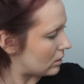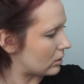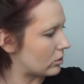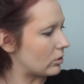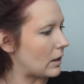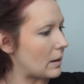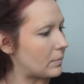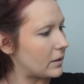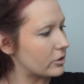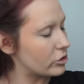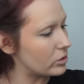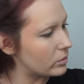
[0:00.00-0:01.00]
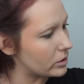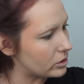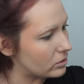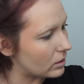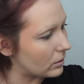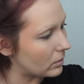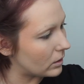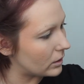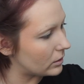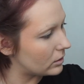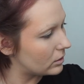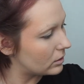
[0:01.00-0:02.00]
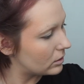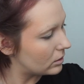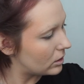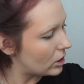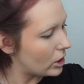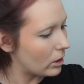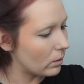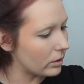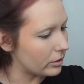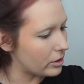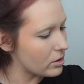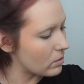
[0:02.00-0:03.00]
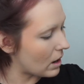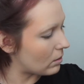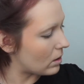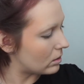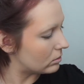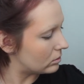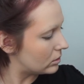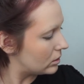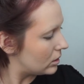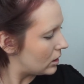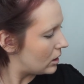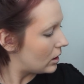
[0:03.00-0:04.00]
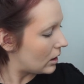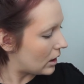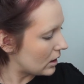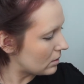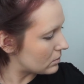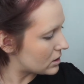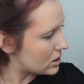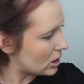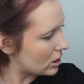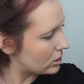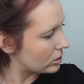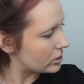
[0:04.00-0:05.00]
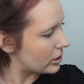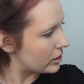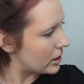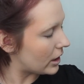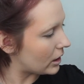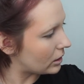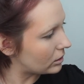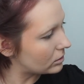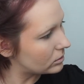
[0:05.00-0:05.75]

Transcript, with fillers: Oh crap, actually, what do I want? What do I want? Oh, I'm southern today.